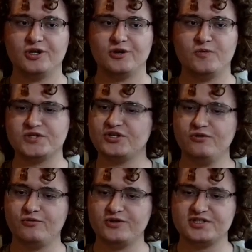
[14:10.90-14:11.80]
was so
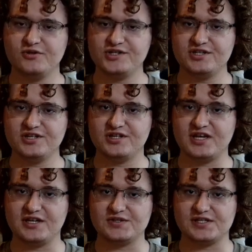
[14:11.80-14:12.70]
was such an
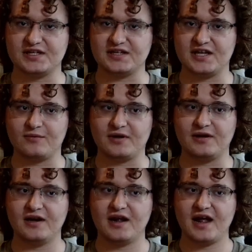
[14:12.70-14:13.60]
interesting thing where
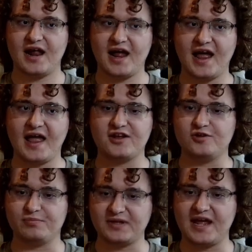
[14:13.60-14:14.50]
I
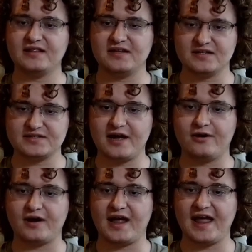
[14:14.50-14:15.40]
could plan things
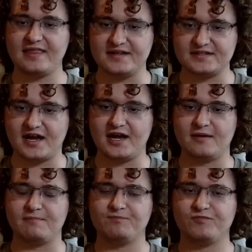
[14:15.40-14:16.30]
out. I had the
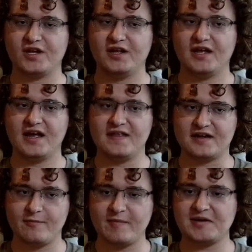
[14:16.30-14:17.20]
time and then
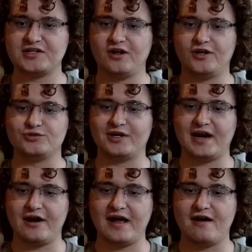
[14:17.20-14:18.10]
coming back to college where I
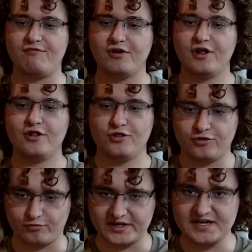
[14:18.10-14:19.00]
now have
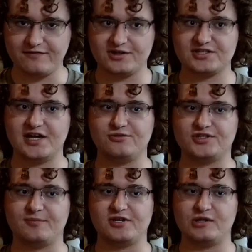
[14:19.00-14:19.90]
three different schedules
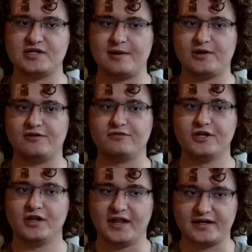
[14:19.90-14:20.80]
I'm keeping track of,
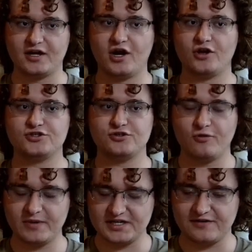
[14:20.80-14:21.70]
like so
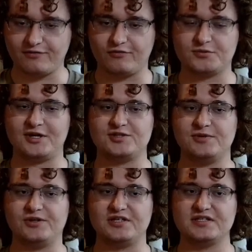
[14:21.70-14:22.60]
many different
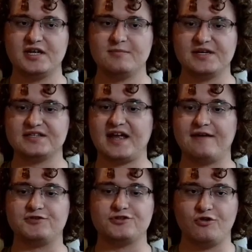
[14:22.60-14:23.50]
responsibilities because I
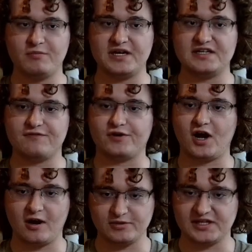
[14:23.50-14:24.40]
have so many different
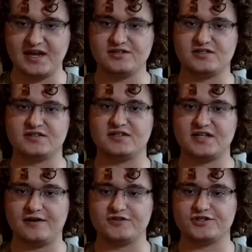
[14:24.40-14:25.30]
obligations
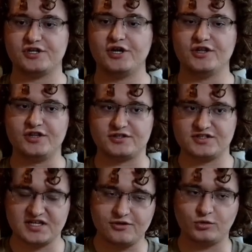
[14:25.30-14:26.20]
instead of just the
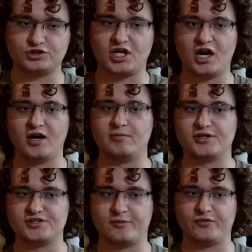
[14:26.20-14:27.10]
single job or
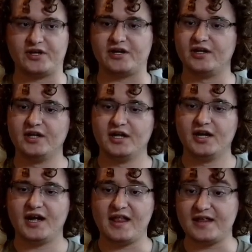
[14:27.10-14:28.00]
something.
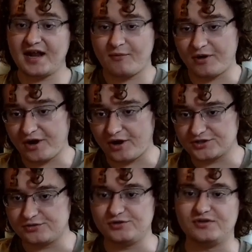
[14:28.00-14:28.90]
And then I want to
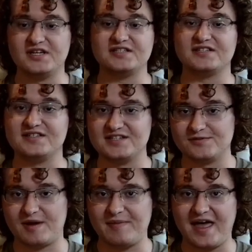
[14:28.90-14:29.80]
also do this because this is
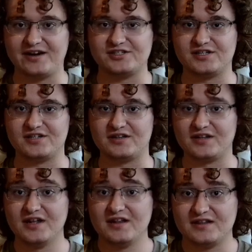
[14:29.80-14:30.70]
my passion and
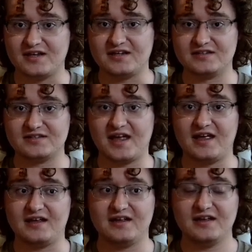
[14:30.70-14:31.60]
things.
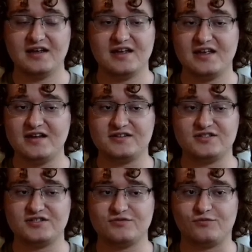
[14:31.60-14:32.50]
And
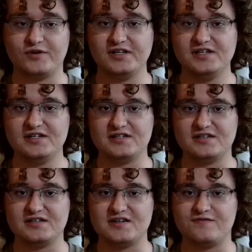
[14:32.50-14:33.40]
it's really
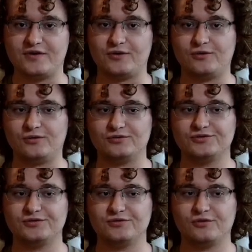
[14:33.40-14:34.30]
difficult,
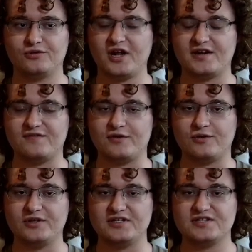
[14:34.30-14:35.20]
or not
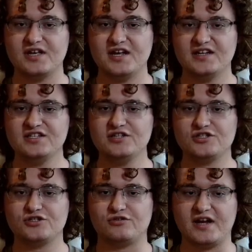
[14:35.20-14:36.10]
difficult. It's it's such a
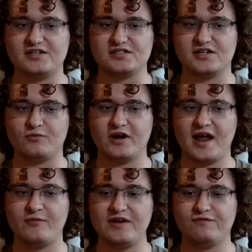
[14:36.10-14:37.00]
strange thing where I
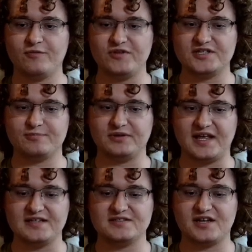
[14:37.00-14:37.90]
went from this
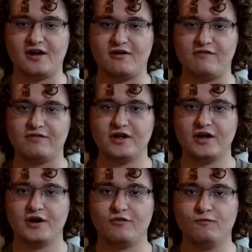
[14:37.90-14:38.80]
place of
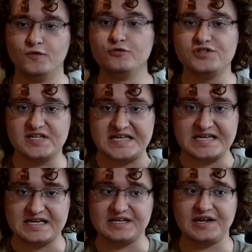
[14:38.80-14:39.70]

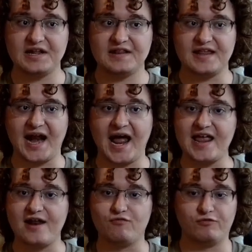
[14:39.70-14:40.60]
routine that I
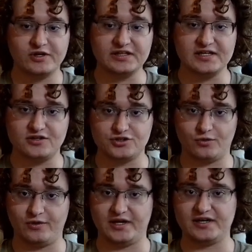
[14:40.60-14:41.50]
had really
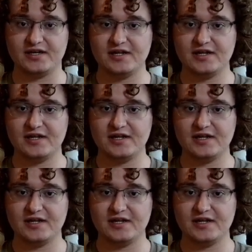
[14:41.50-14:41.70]
enjoyed